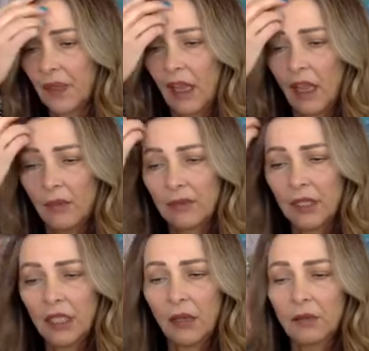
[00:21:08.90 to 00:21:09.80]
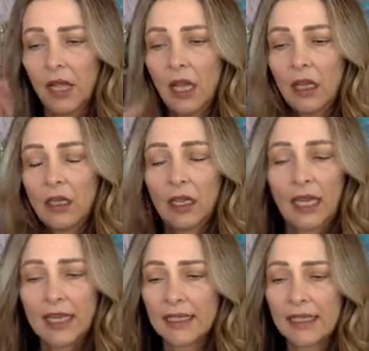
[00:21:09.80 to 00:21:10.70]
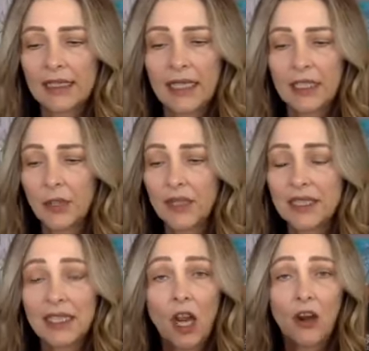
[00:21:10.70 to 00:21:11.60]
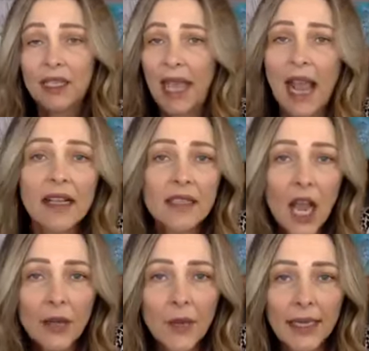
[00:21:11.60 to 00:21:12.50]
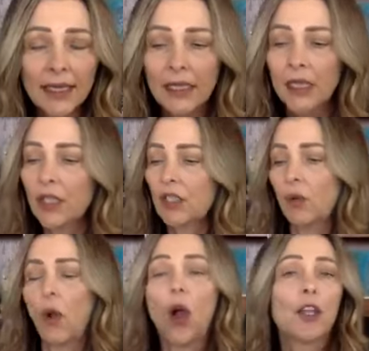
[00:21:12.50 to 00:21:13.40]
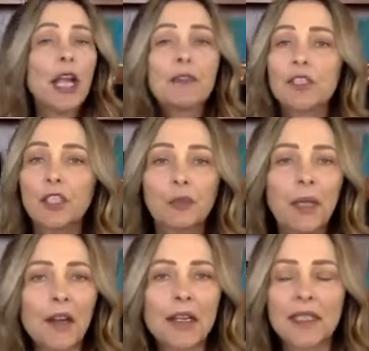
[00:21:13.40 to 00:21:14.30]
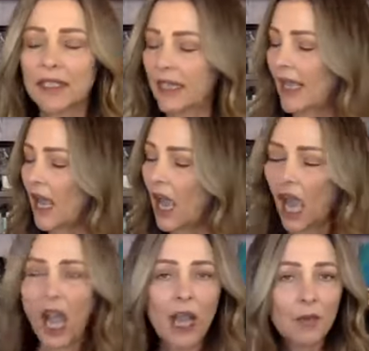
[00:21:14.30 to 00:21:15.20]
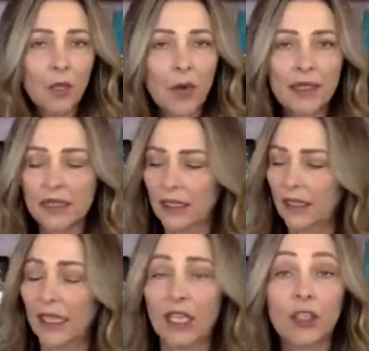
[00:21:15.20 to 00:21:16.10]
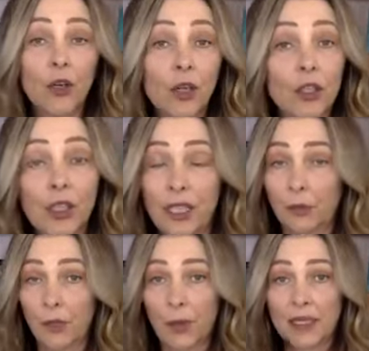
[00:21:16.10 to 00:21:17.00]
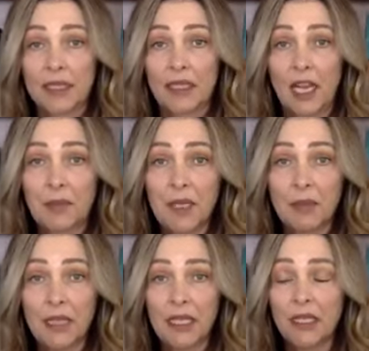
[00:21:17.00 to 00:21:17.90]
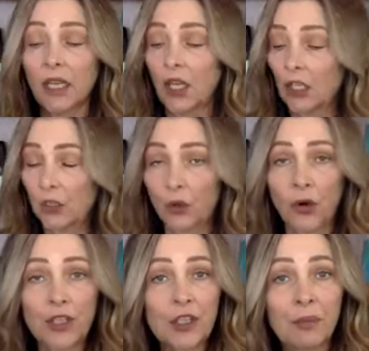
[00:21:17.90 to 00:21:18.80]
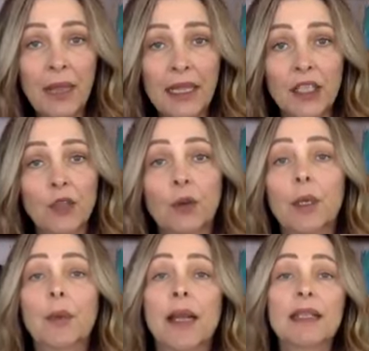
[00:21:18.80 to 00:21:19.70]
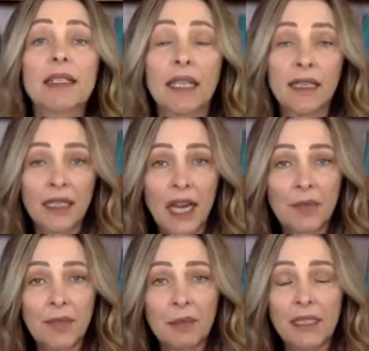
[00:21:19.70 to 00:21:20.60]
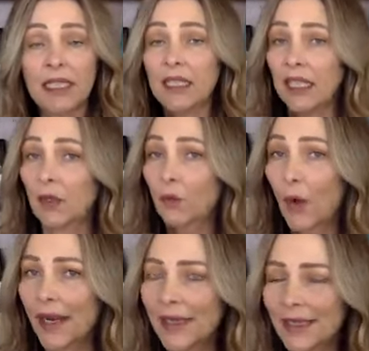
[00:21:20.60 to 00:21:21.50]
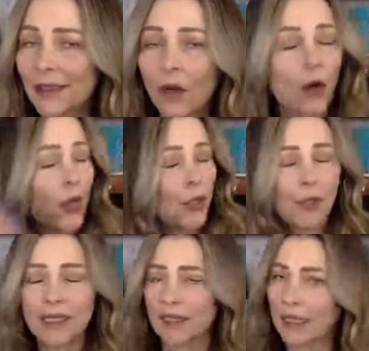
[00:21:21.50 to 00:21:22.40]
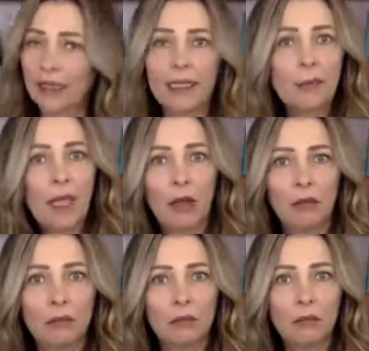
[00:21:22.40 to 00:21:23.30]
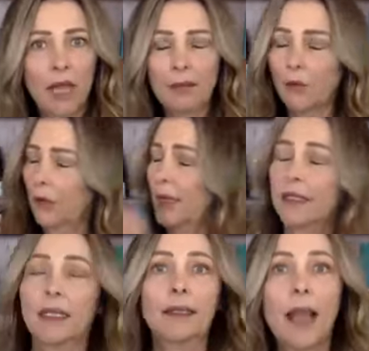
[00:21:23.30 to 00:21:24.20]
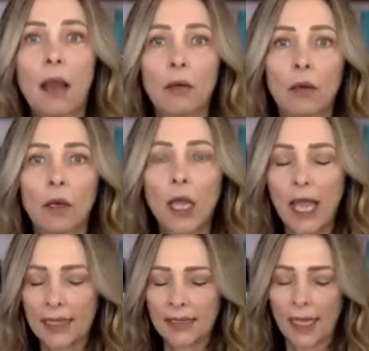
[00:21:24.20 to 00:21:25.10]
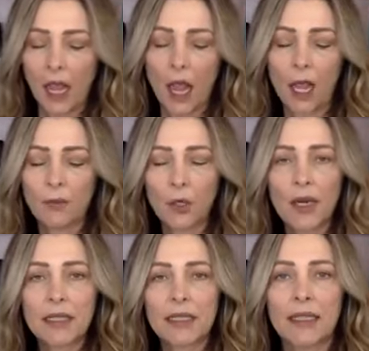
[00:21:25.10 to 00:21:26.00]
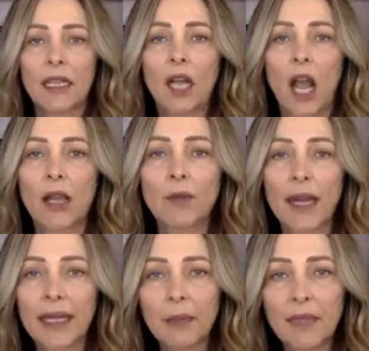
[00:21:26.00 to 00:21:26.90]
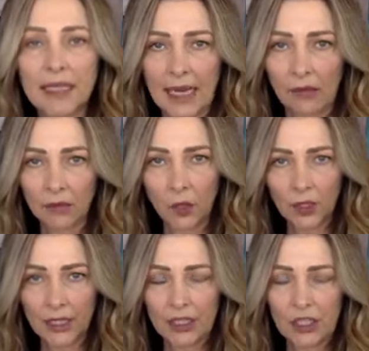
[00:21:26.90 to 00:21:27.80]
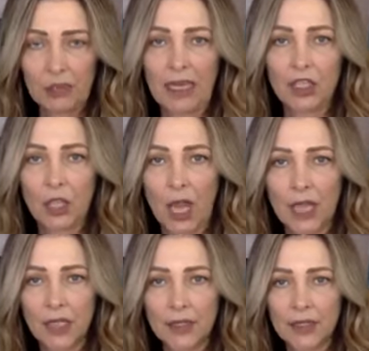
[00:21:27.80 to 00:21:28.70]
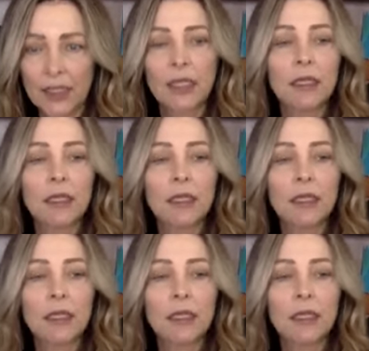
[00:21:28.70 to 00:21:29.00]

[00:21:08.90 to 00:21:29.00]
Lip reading: I said, CNUSD already has iReady. So all you have to do, parents, is say, I'm requesting you're going to request an IEP meeting. You're going to make your request in the IEP meeting in writing, or you can send an email and request it now and say, I'm requesting that iReady be downloaded into my child's